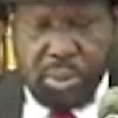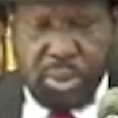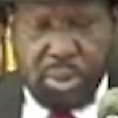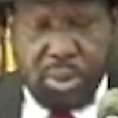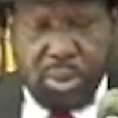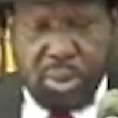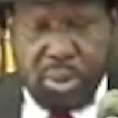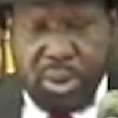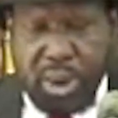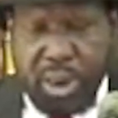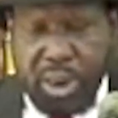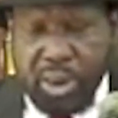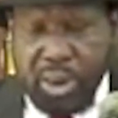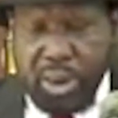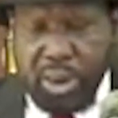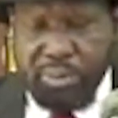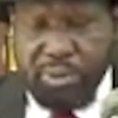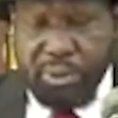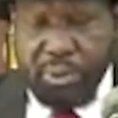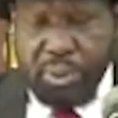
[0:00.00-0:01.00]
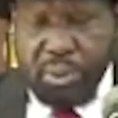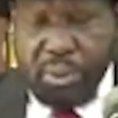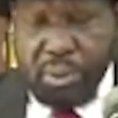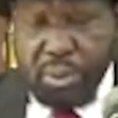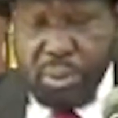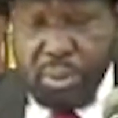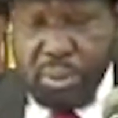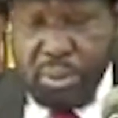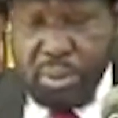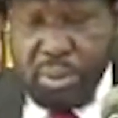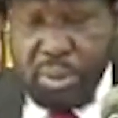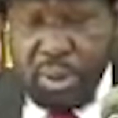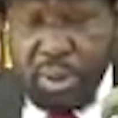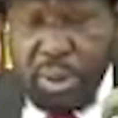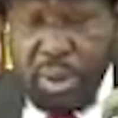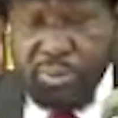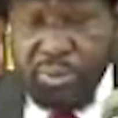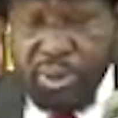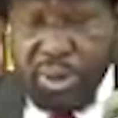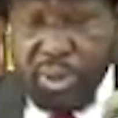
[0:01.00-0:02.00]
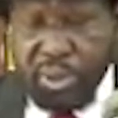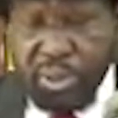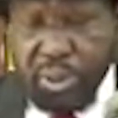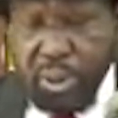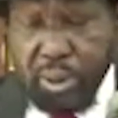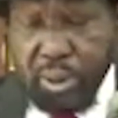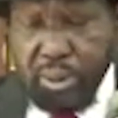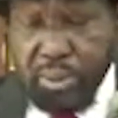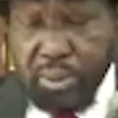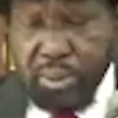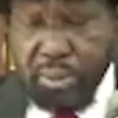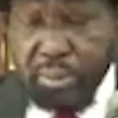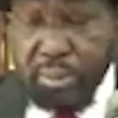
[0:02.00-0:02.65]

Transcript: did not cater for everything.